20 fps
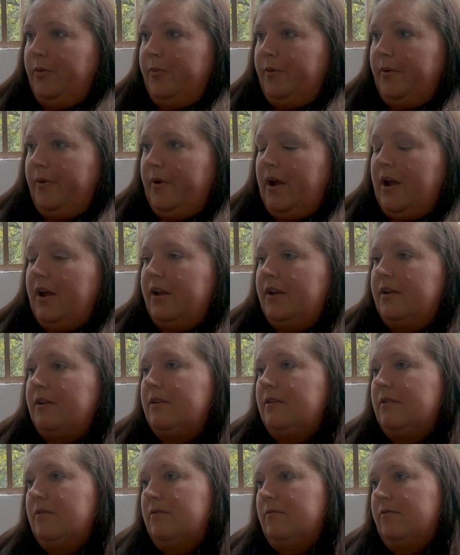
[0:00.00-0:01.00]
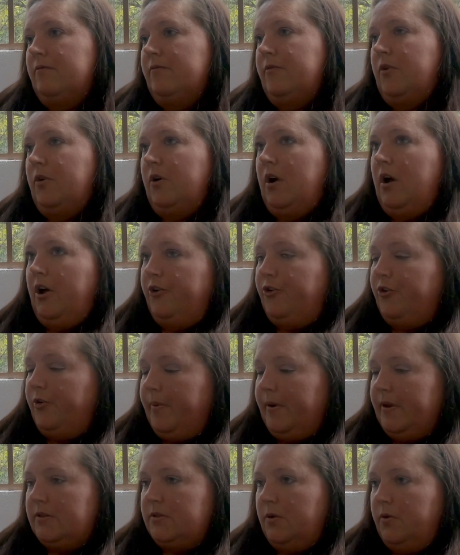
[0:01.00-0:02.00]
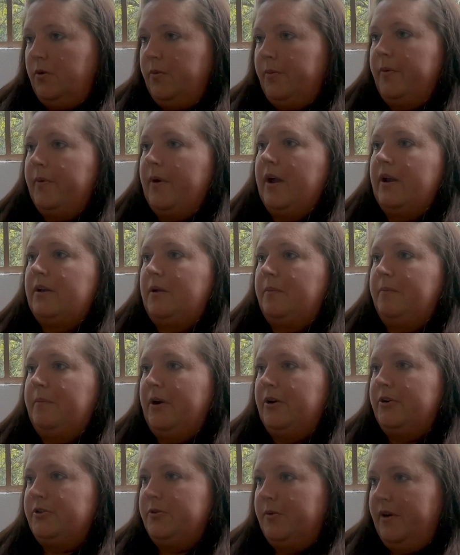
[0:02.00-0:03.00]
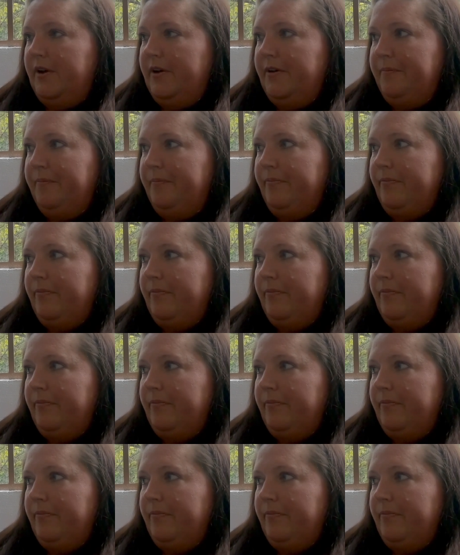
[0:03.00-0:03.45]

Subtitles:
Uber ride or 100 peso Uber ride compared to a